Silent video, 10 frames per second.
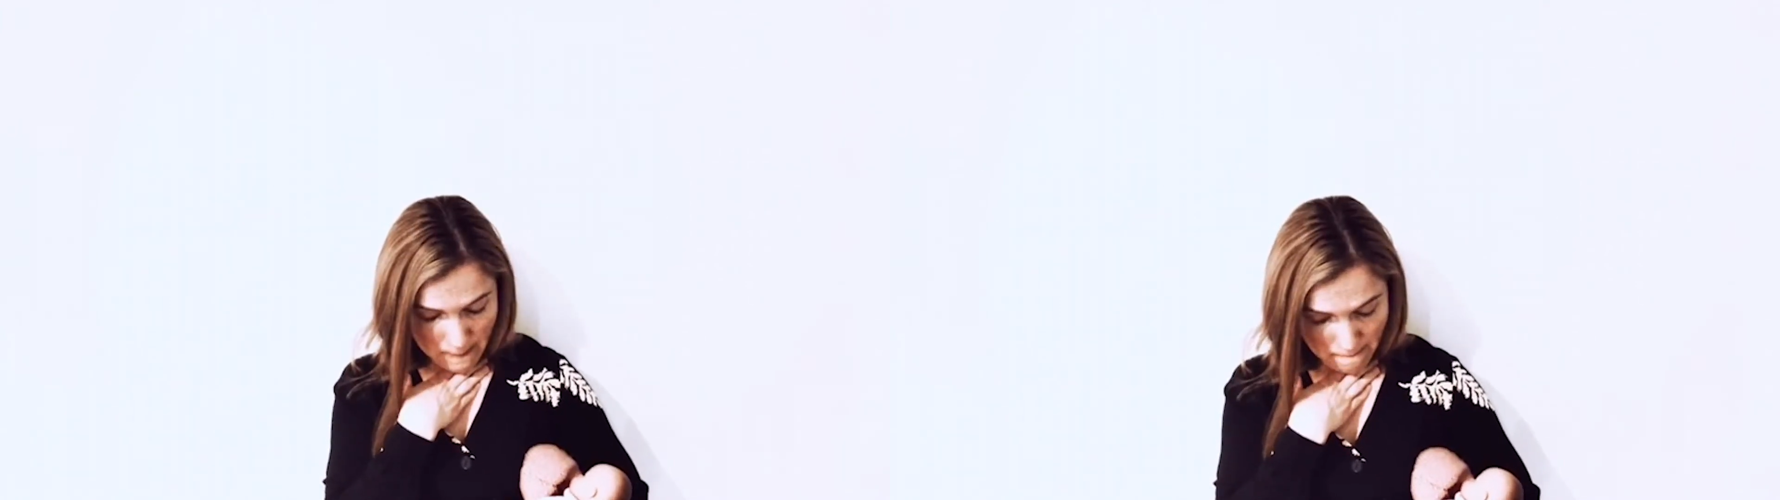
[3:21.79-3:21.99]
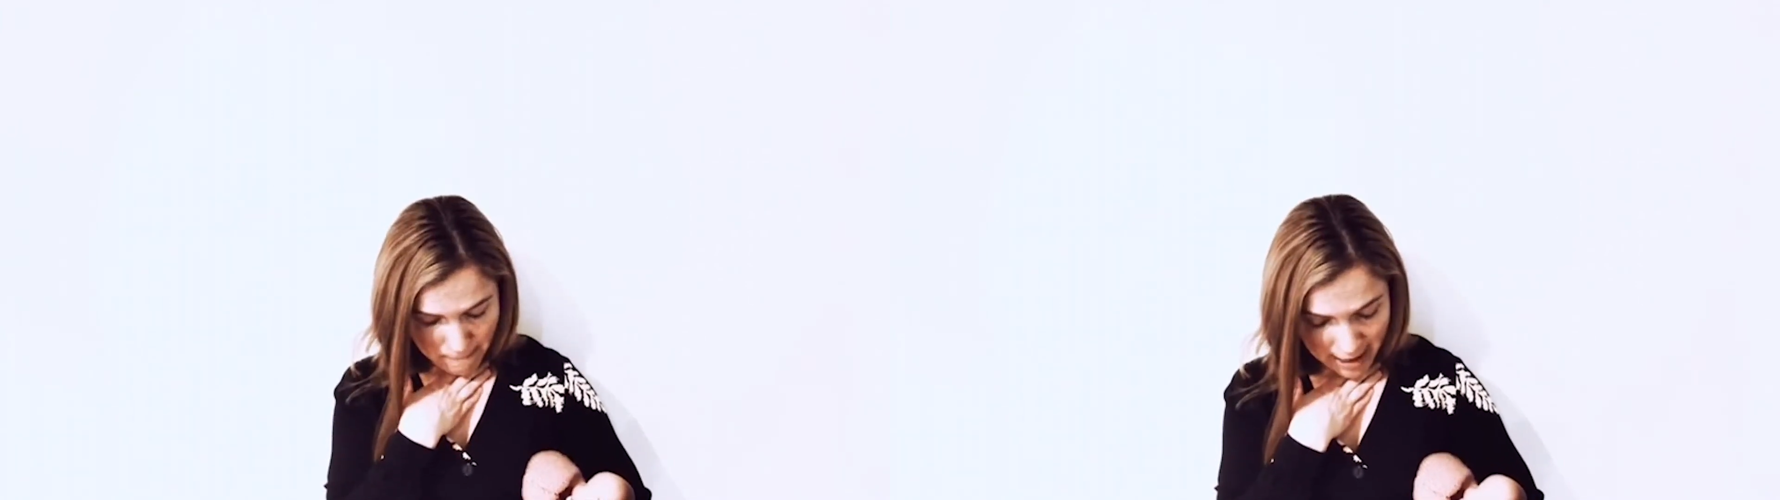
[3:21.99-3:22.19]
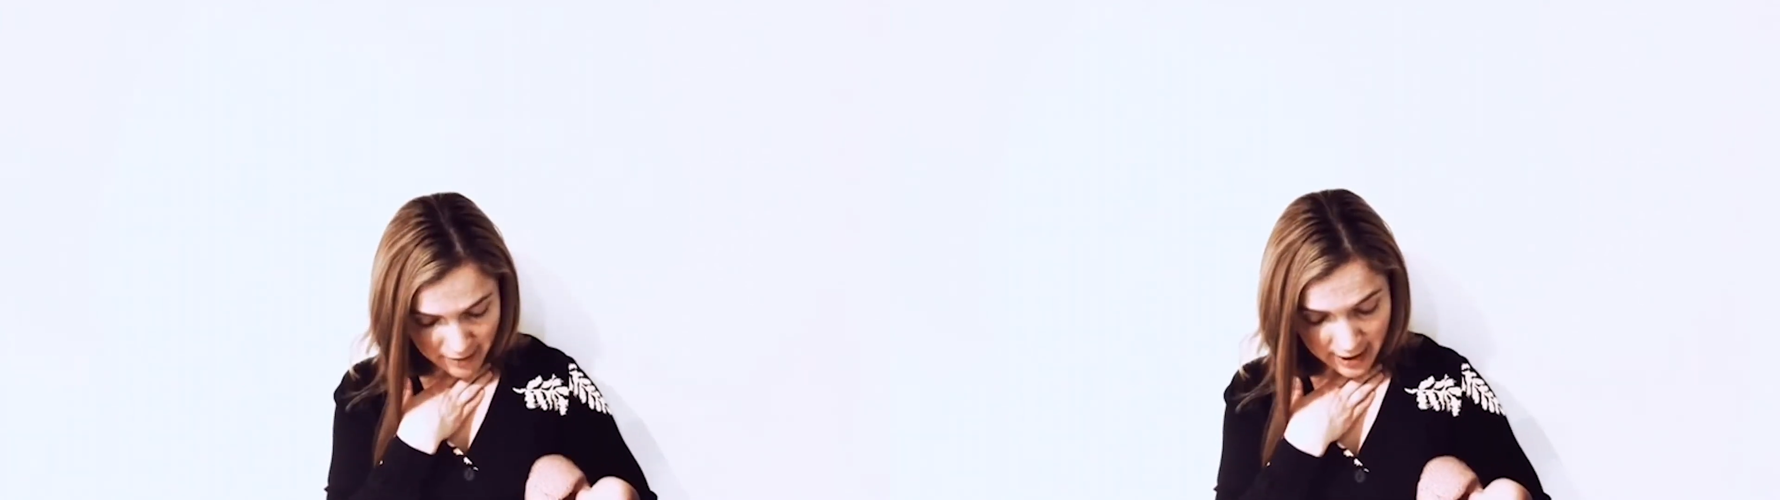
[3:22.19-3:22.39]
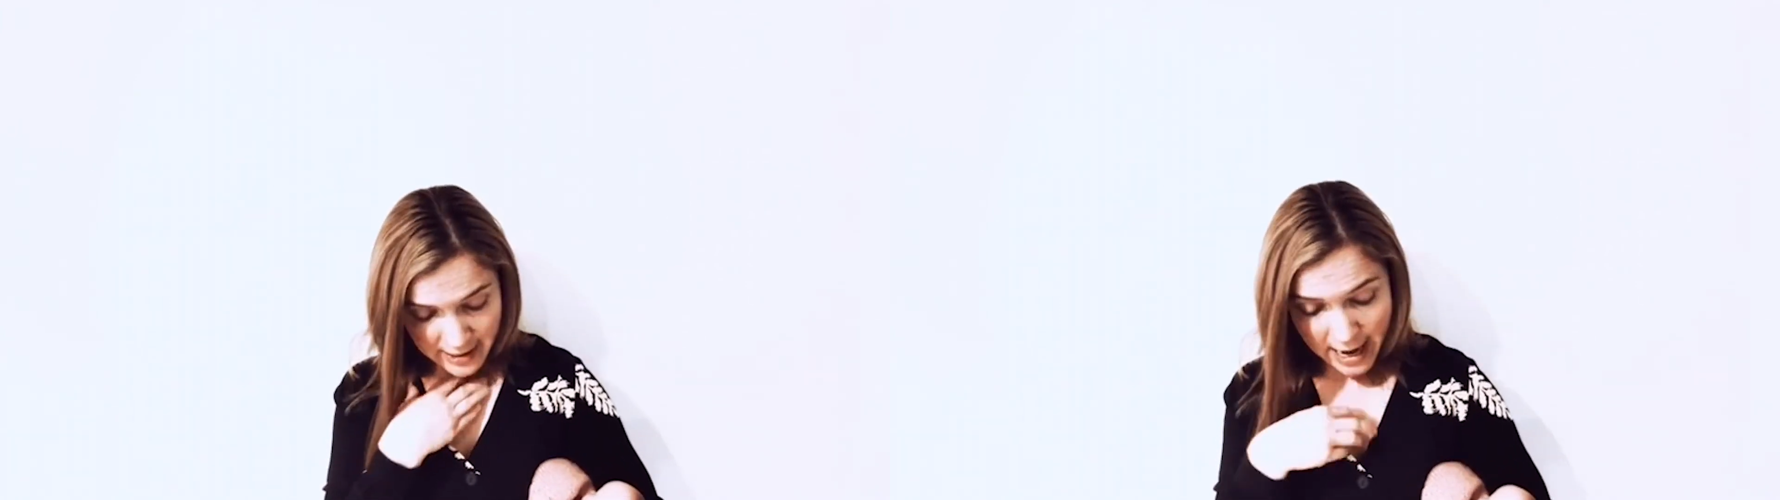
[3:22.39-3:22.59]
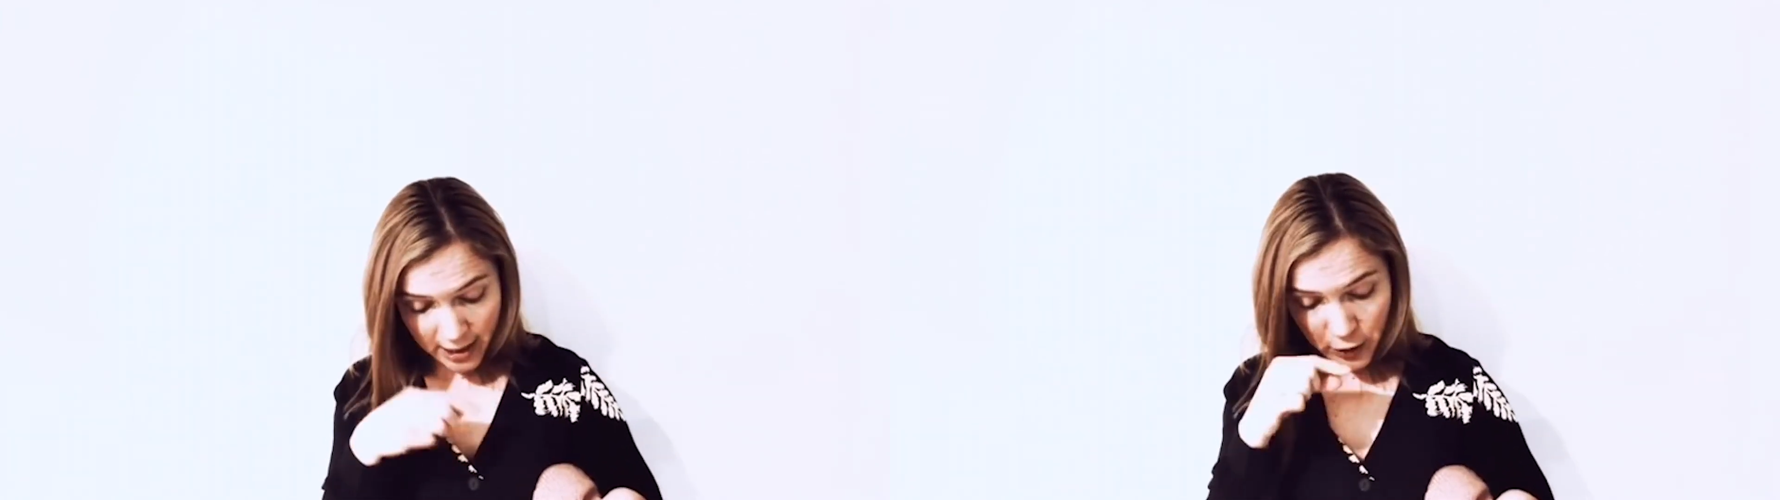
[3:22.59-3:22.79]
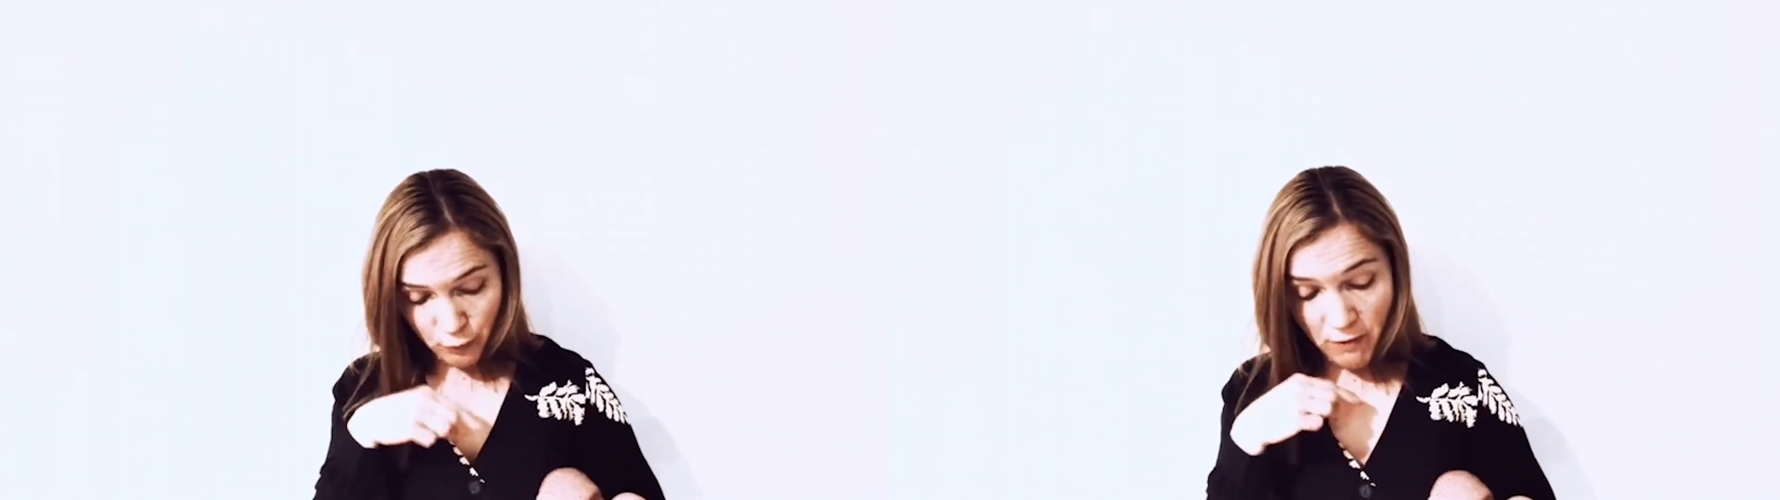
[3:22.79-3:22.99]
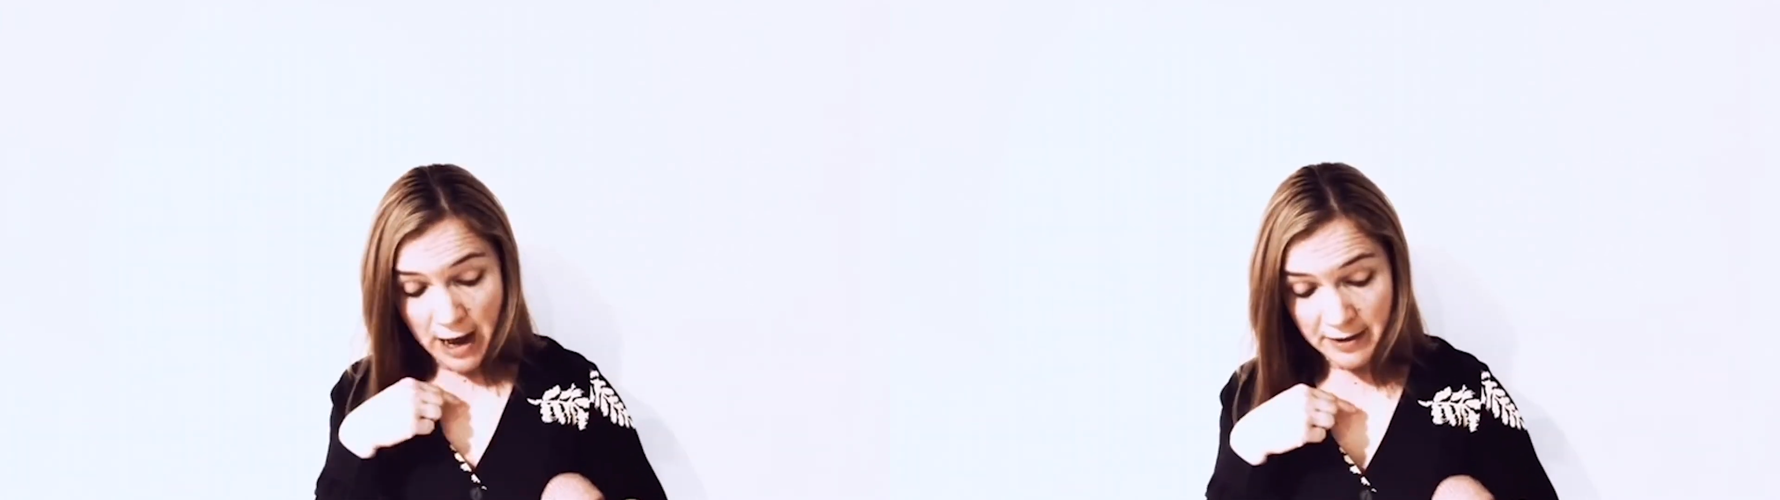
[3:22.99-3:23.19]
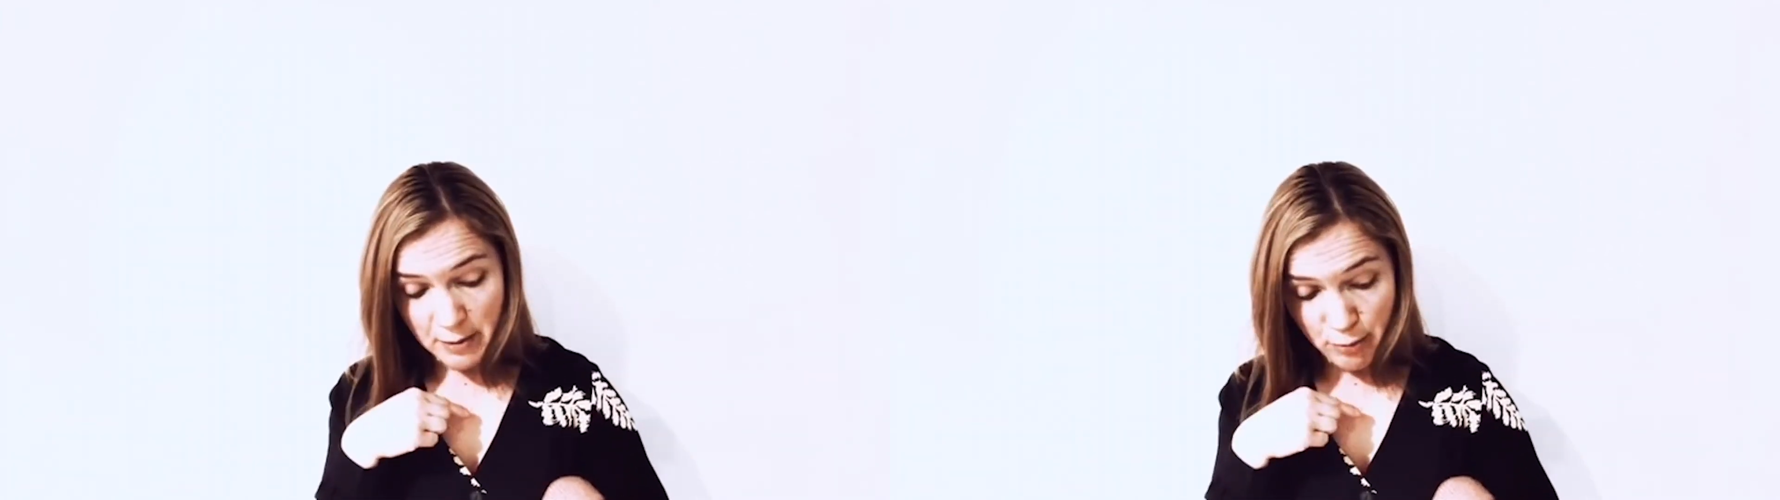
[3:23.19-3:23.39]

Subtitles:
bend their neck to find the